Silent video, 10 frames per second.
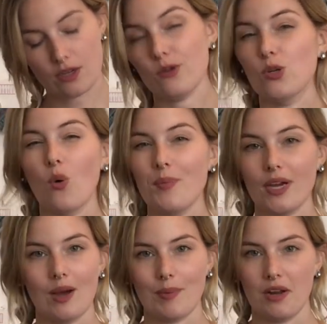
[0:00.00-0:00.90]
You don't
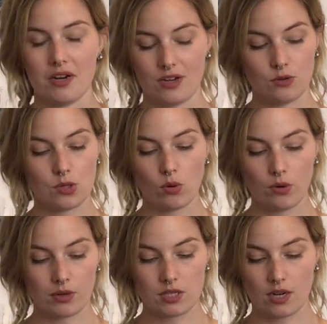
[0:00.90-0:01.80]
pick up on it. You don't
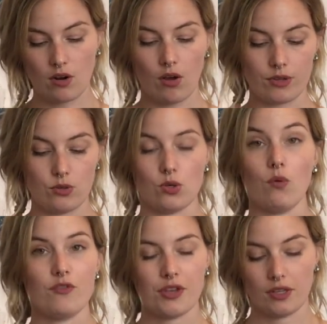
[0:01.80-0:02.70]
notice it at all. You
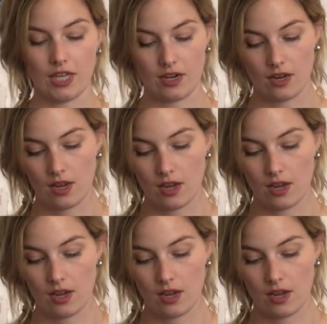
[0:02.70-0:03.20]
don't feel it.